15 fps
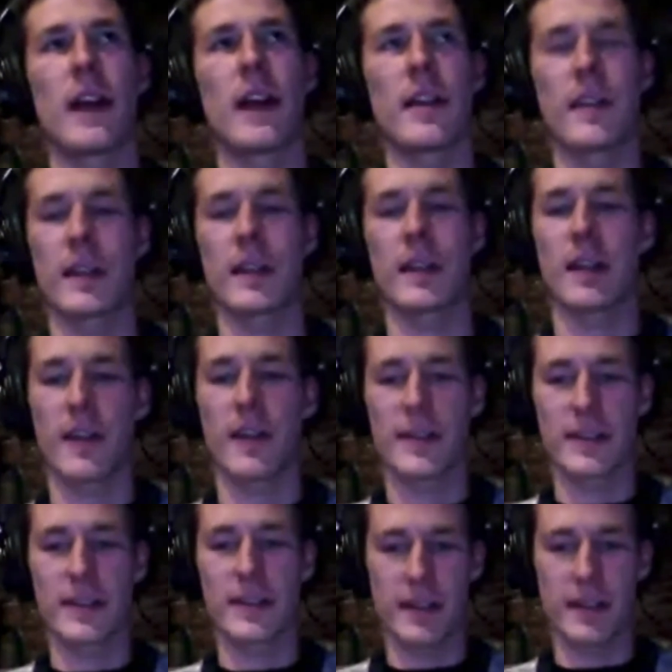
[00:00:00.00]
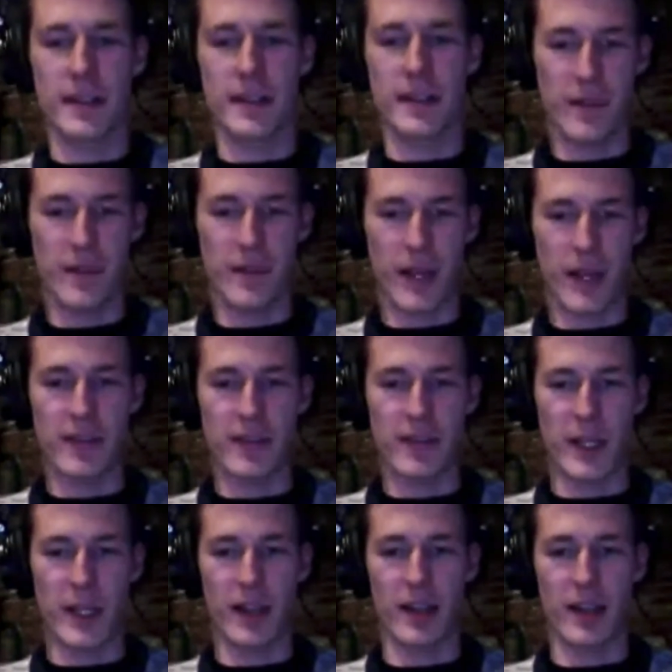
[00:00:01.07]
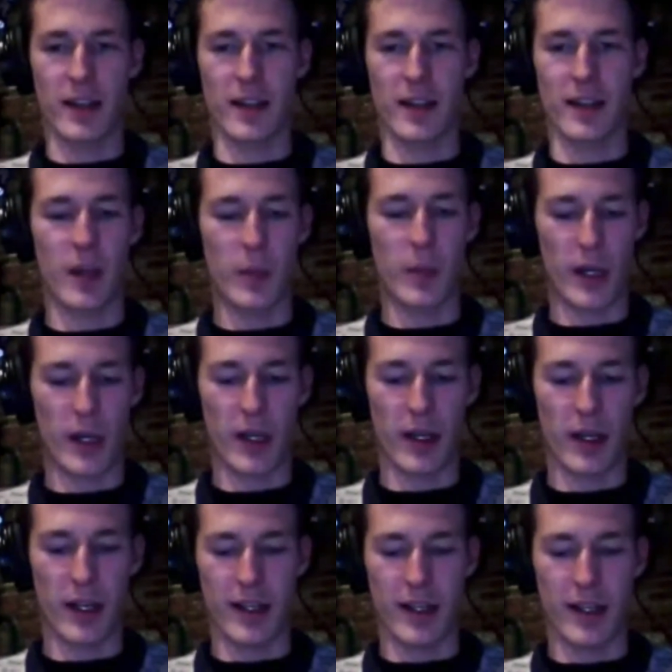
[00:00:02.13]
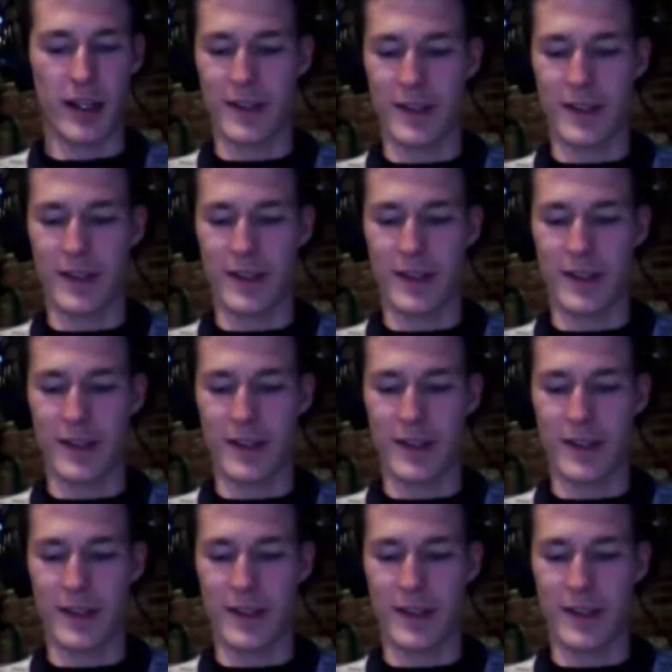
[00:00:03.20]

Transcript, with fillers: Uh, I think obviously the distinct advantage of being a, a developer